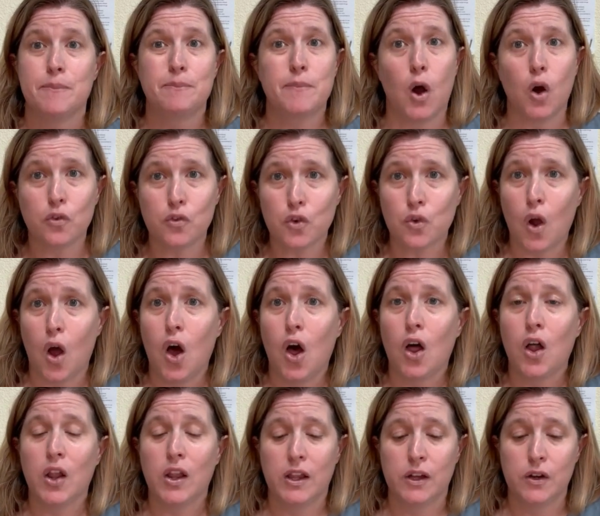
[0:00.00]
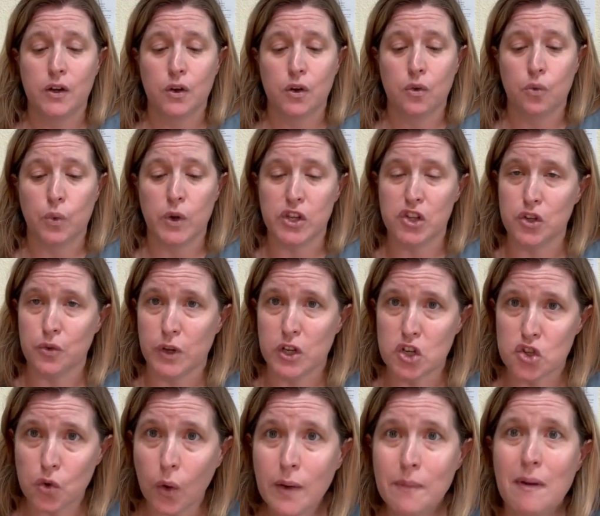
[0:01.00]
Overall, we do
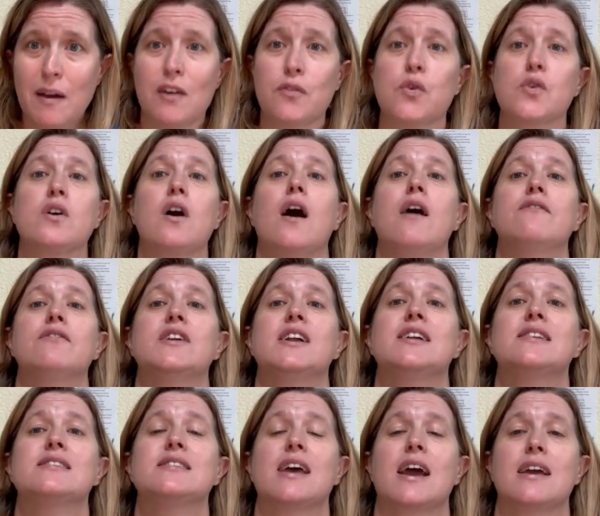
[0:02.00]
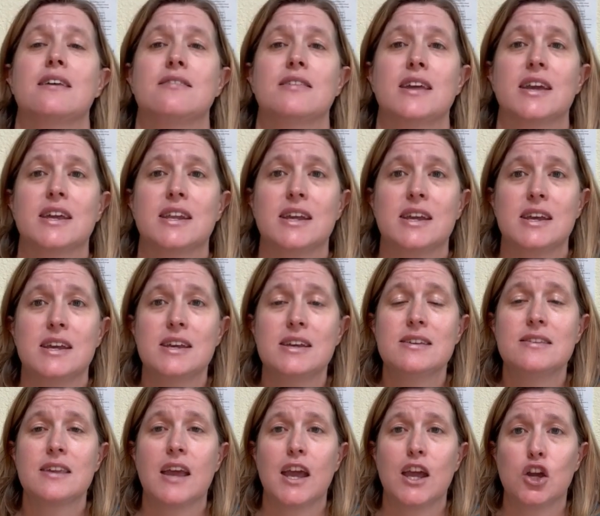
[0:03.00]
enjoy Math with Confidence. I think it
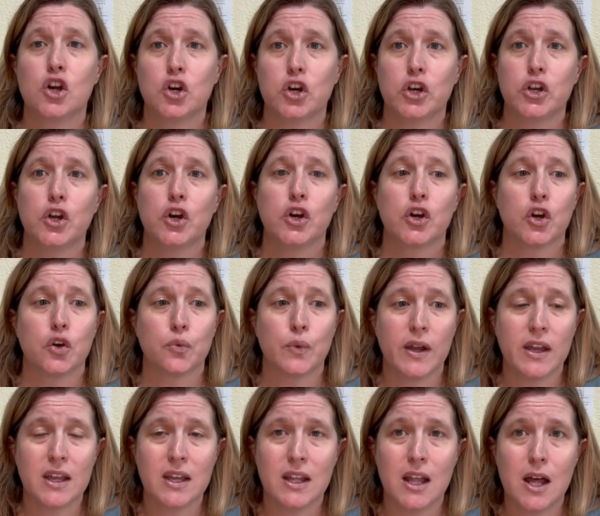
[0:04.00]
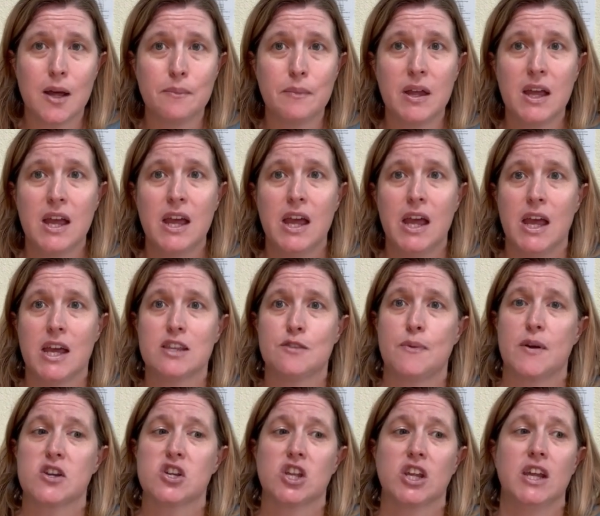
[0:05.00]
is a good curriculum,
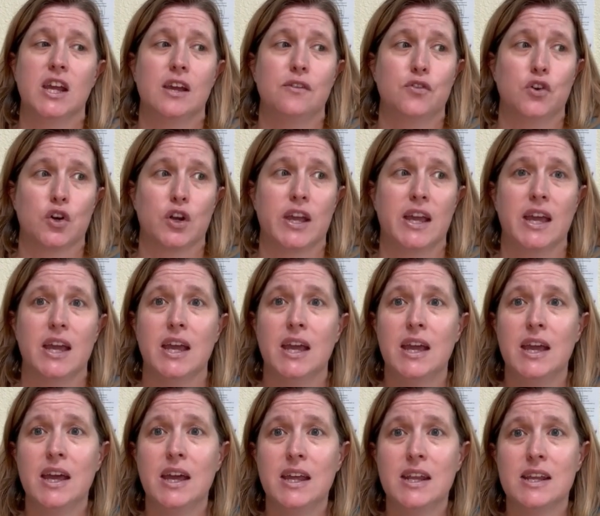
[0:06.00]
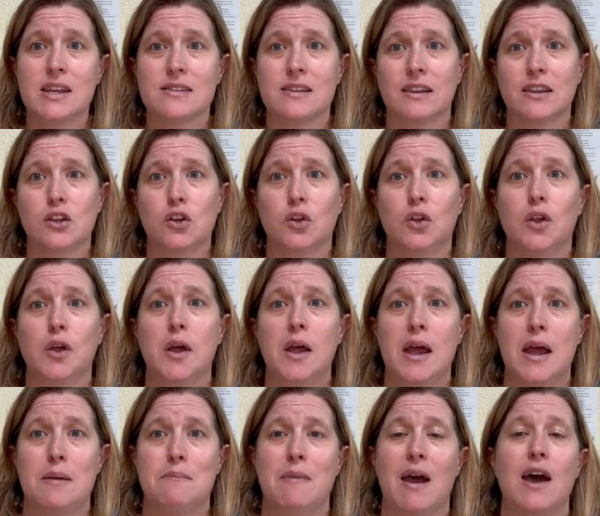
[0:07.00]
especially if your kid is a little
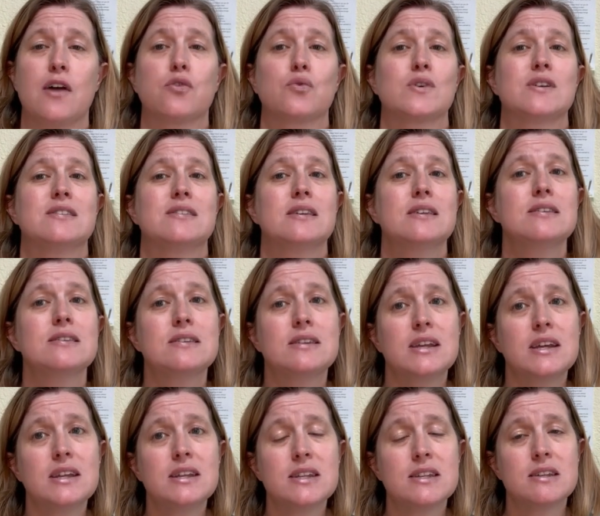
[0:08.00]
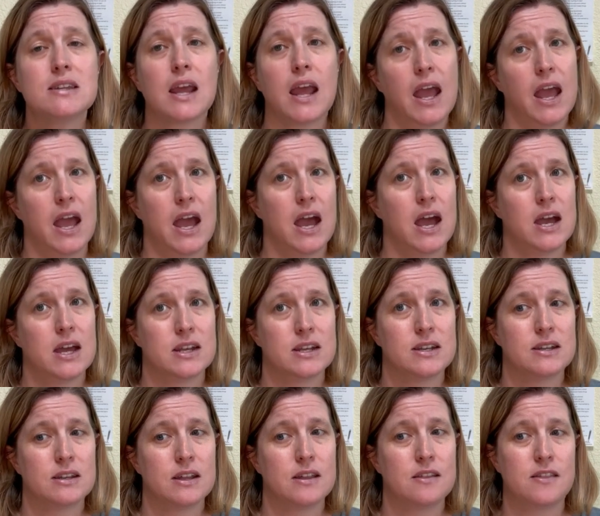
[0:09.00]
math resistant
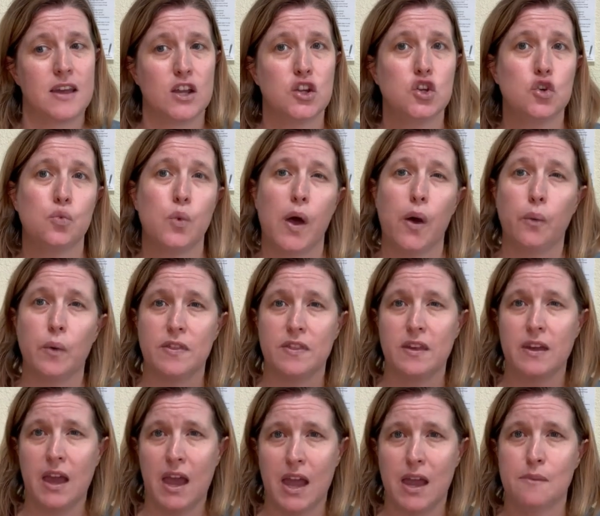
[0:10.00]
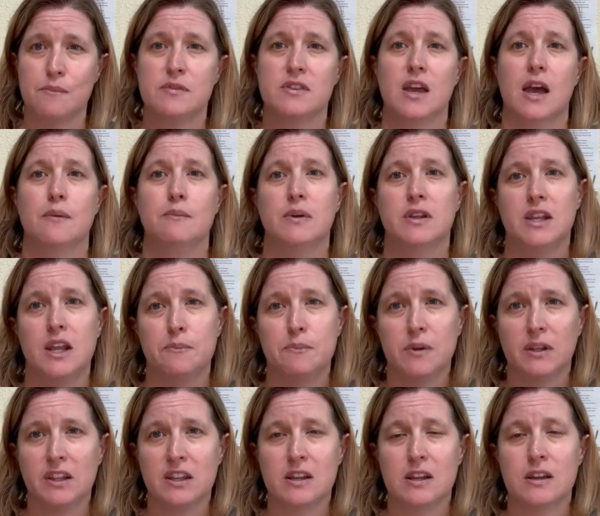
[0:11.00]
and they do well with games and
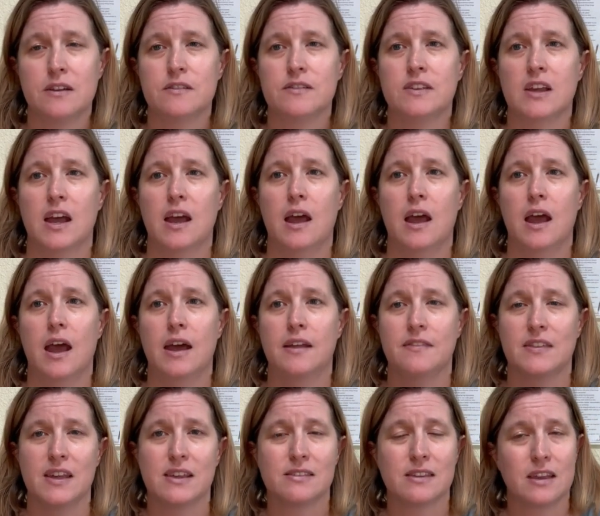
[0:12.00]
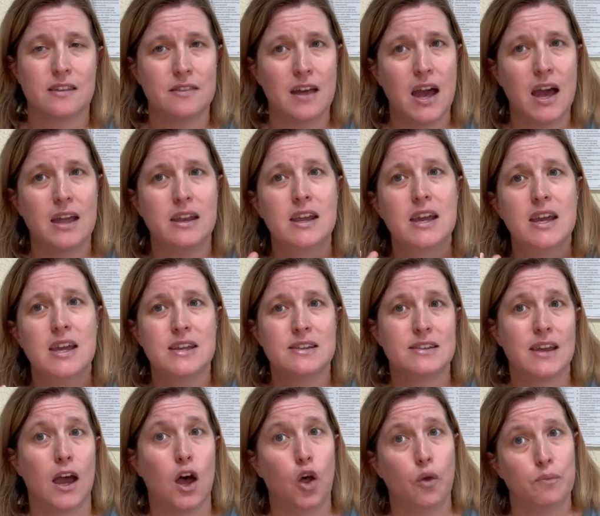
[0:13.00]
manipulatives and things like that
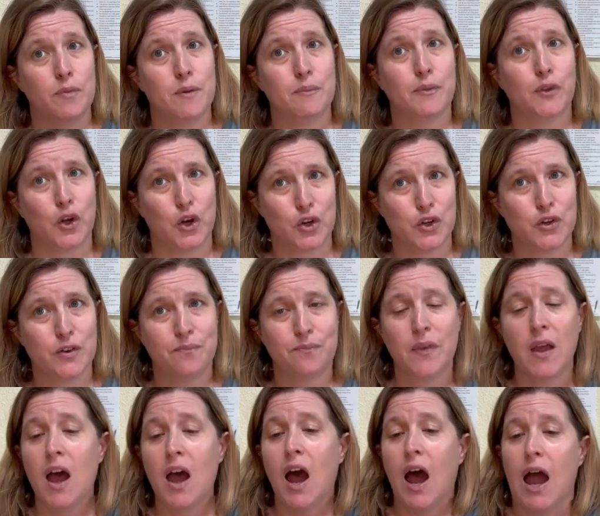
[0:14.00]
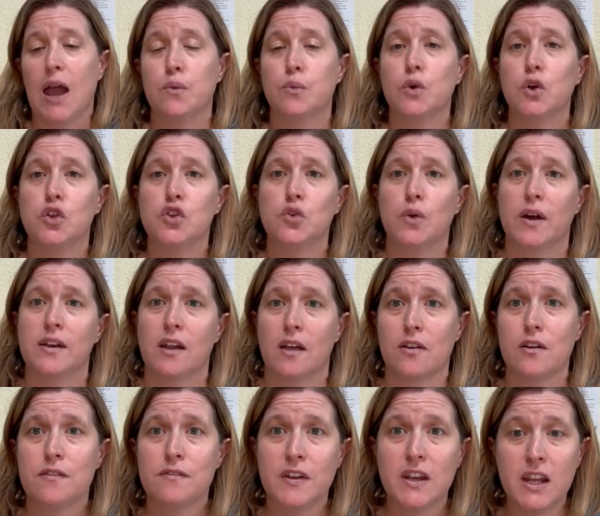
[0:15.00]
to help them learn. I will do
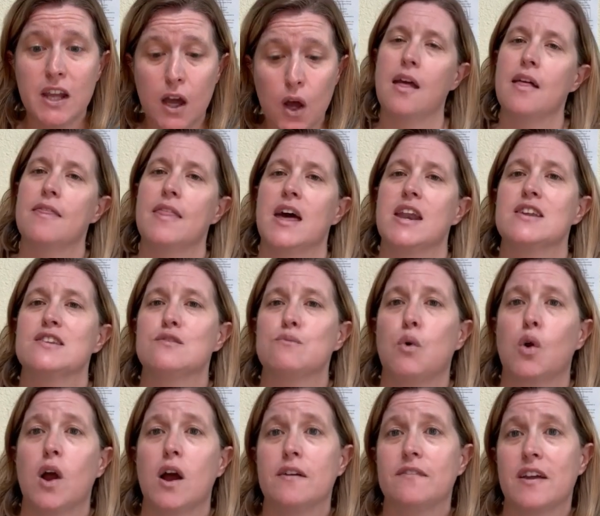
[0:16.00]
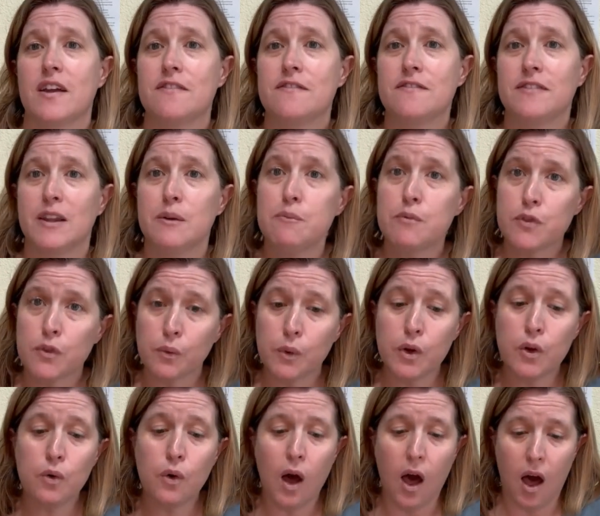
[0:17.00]
another video that is more of a flip
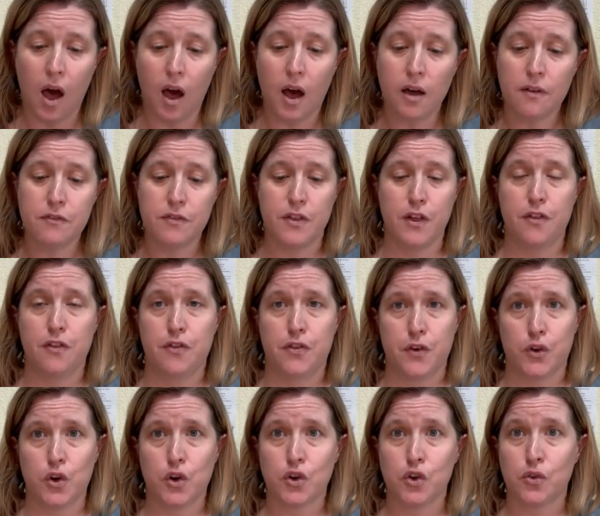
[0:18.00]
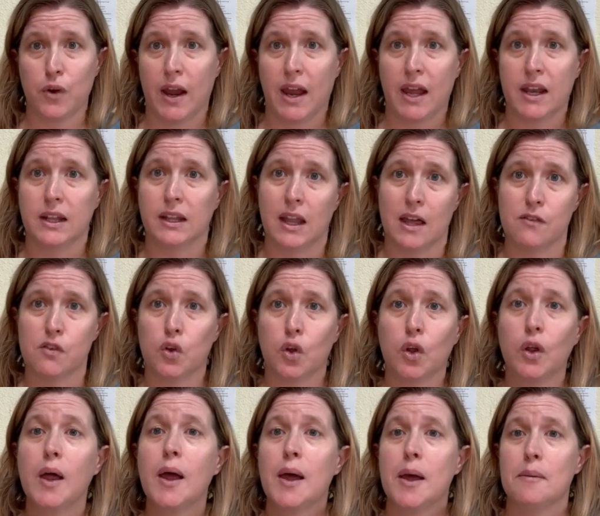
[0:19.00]
through of the third grade
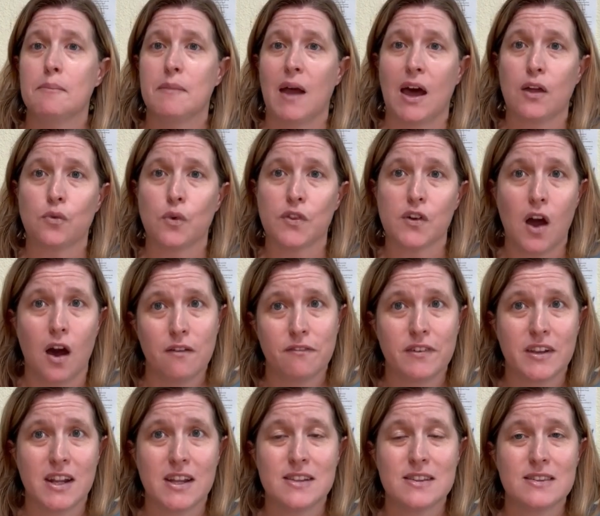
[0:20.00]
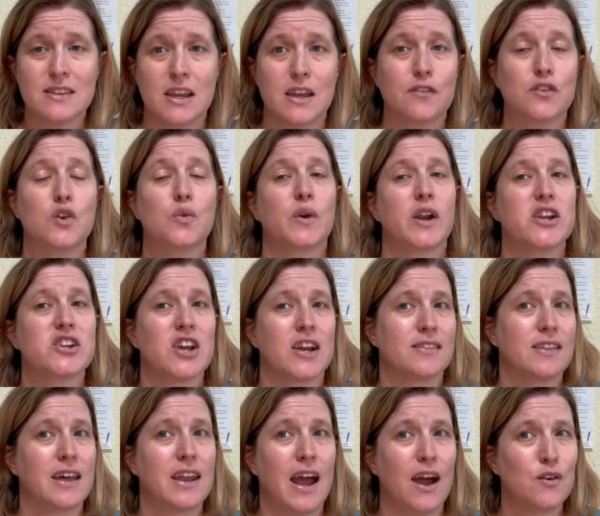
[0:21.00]
level Math with Confidence if you want to check
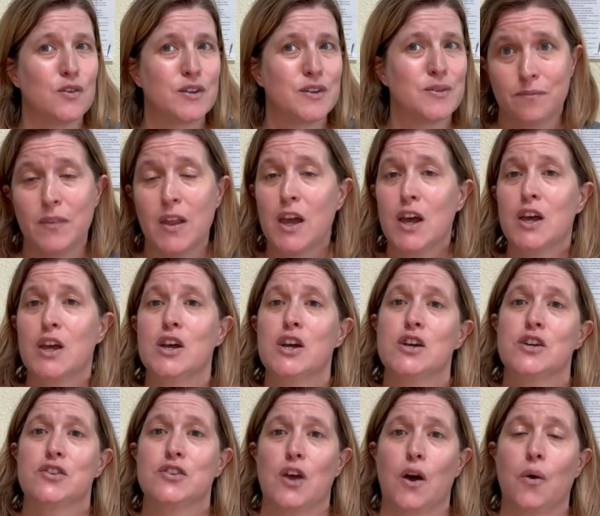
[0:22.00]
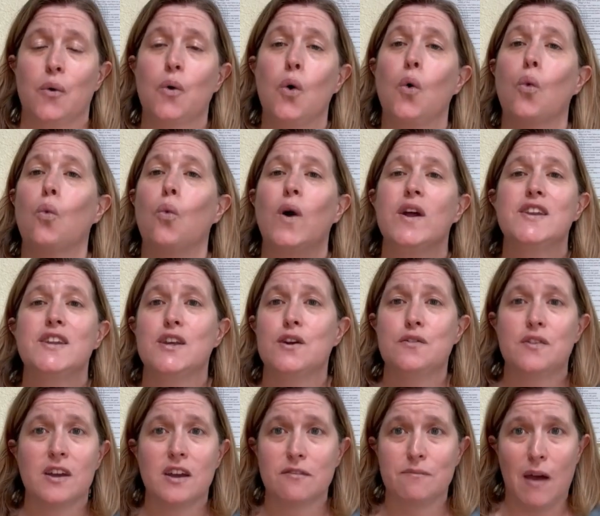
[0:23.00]
that out. So, what do you
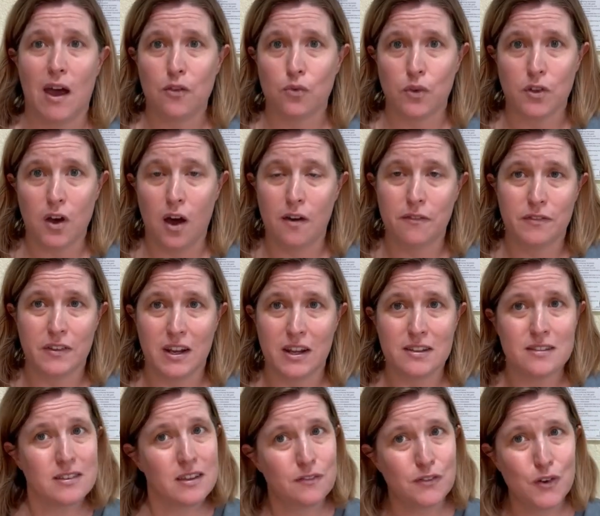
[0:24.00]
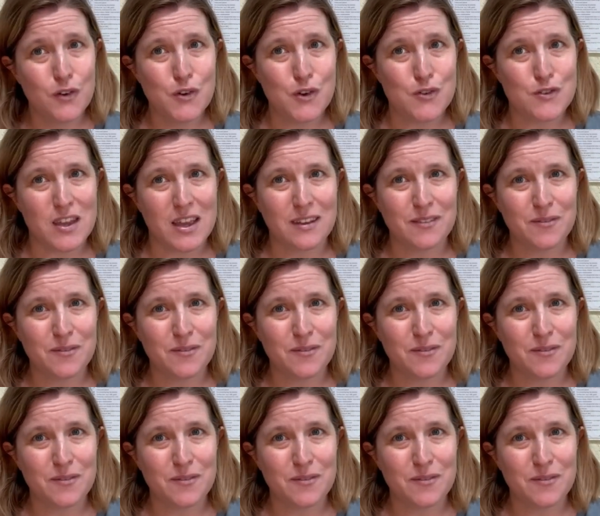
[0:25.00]
think of Math with Confidence if you use it?